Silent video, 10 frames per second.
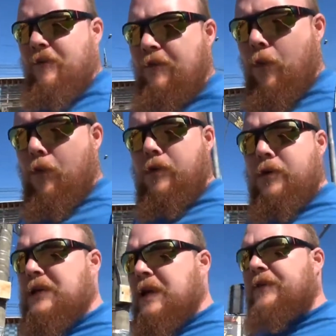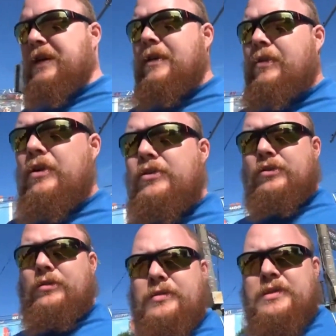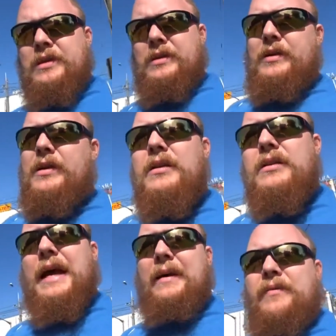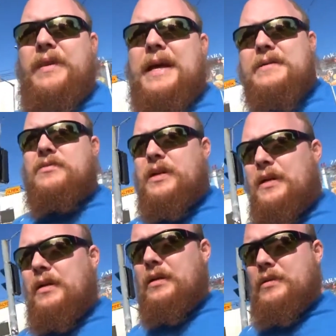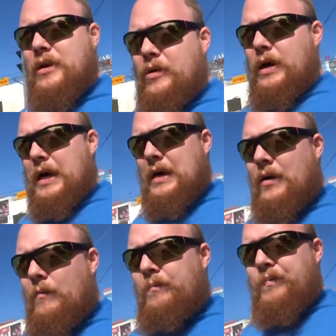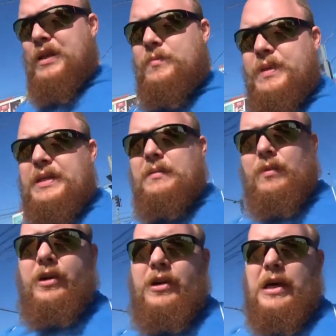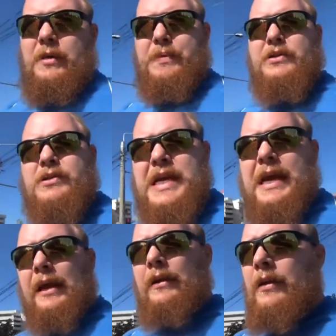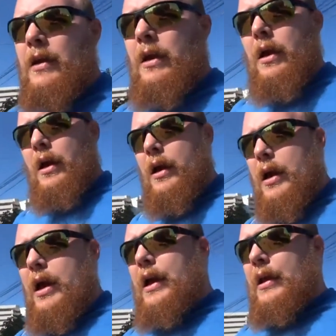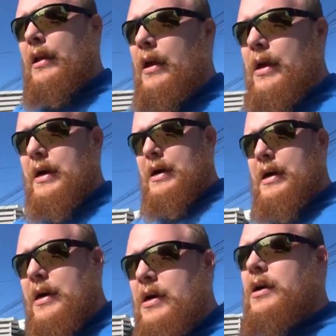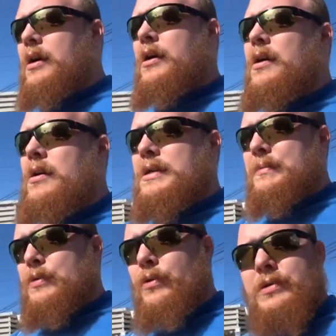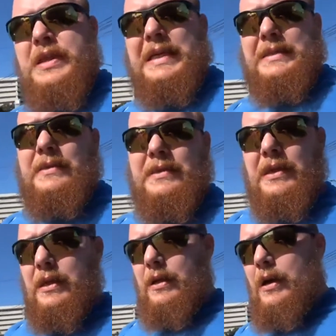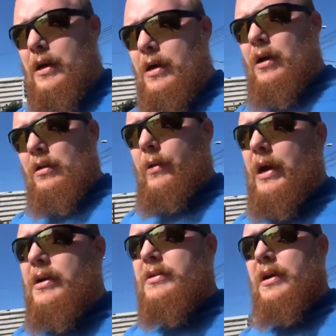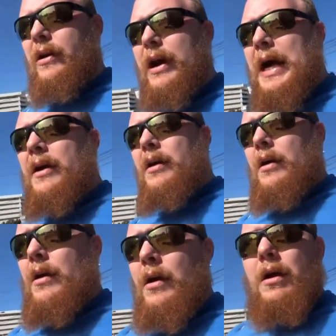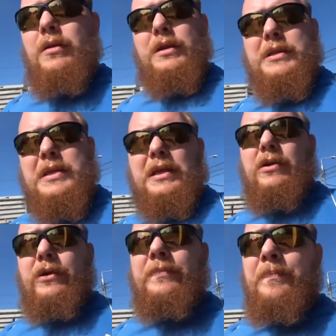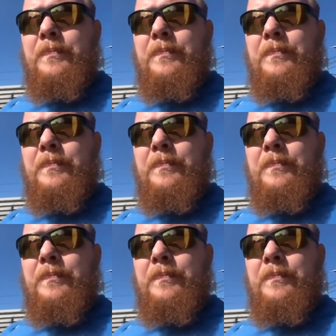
4 different cathedrals down that street, so should be some good picture taking and some cool sights to see on the way. So let's get going.